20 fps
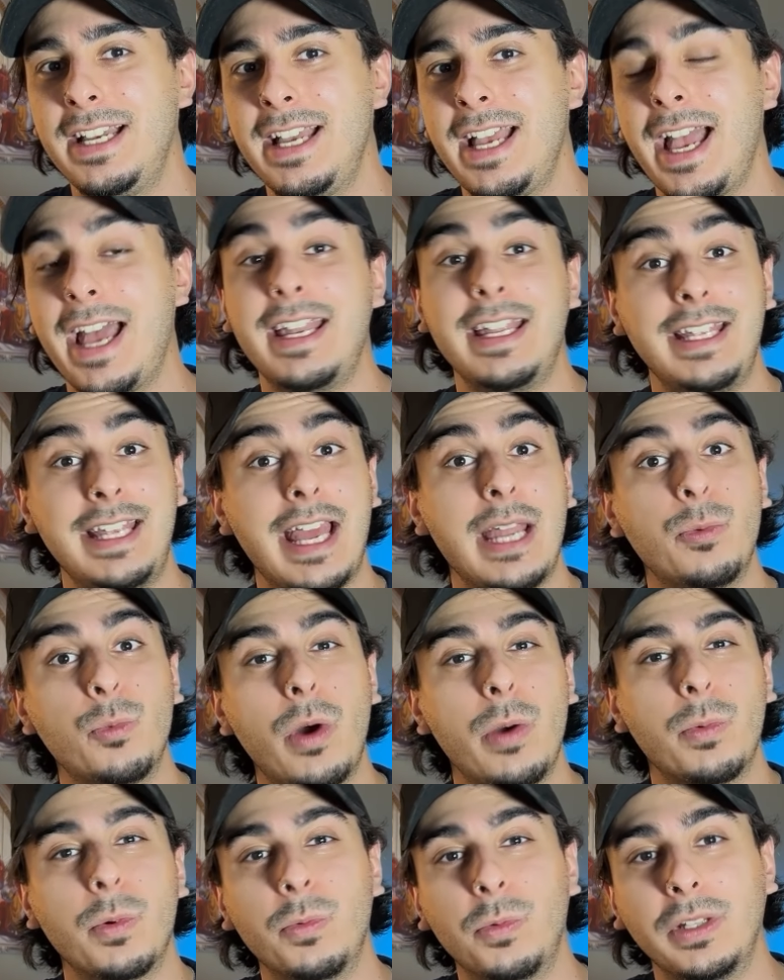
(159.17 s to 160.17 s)
and again, what
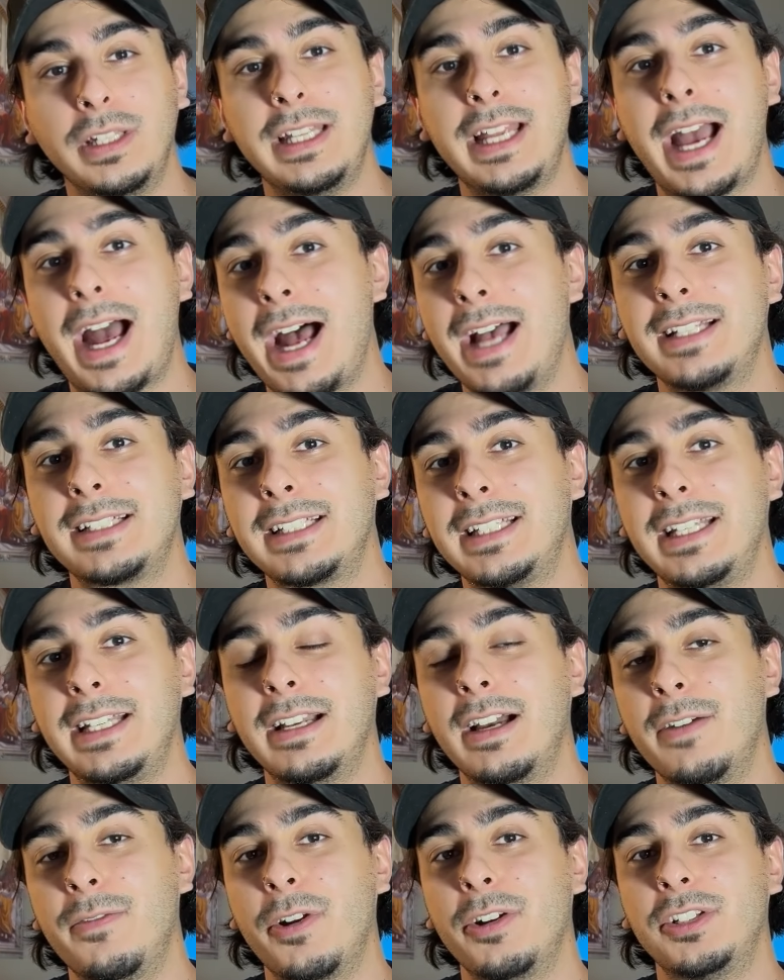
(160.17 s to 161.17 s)
we're really asking
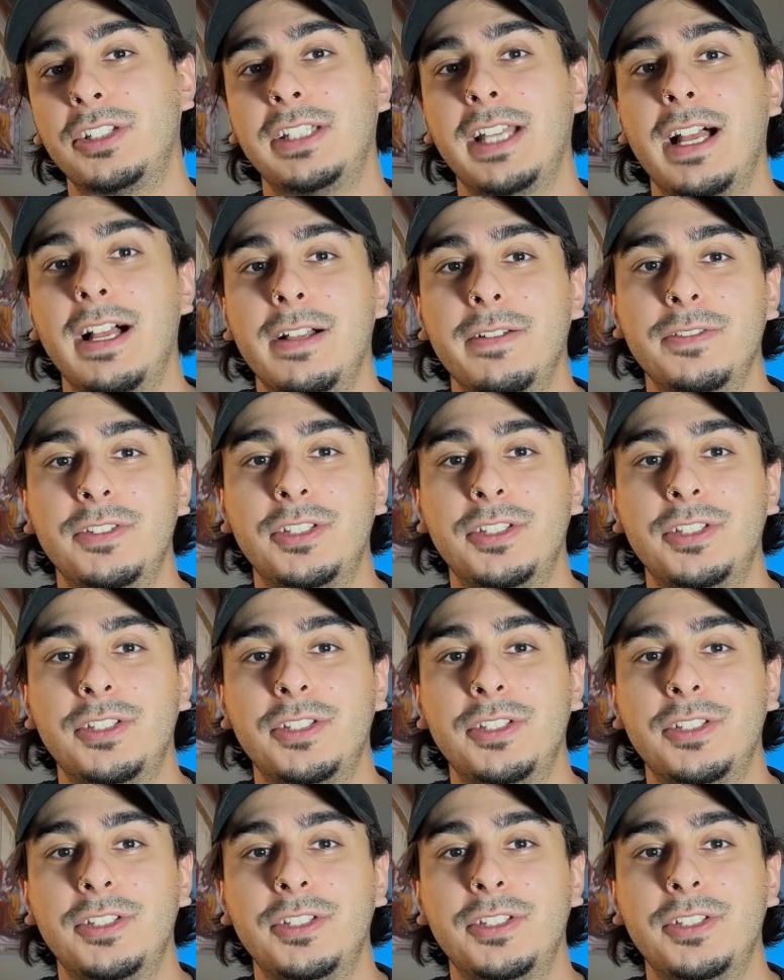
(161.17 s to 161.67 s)
of ourselves.